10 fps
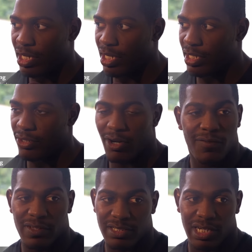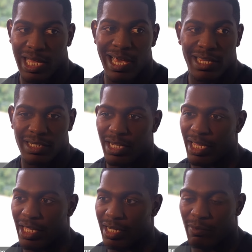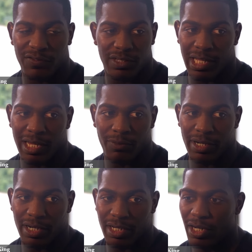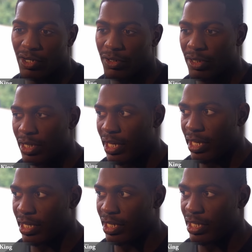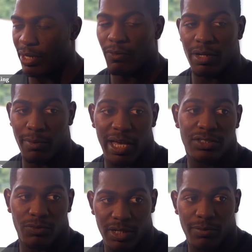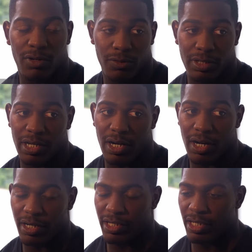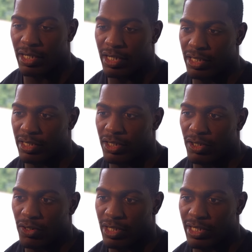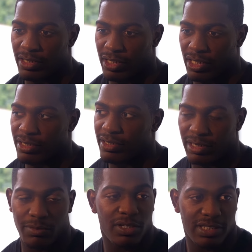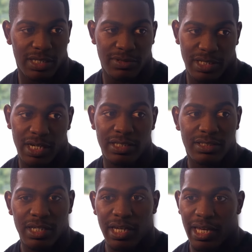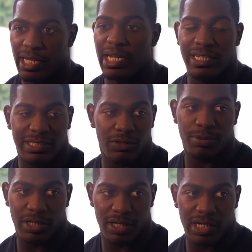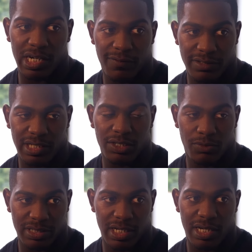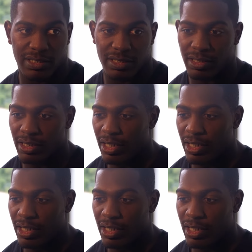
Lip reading: Their offensive line, they come off the line ready to go. And their running backs run the ball really hard. And that's a similar team to us and guys that we play in our conference like Wisconsin.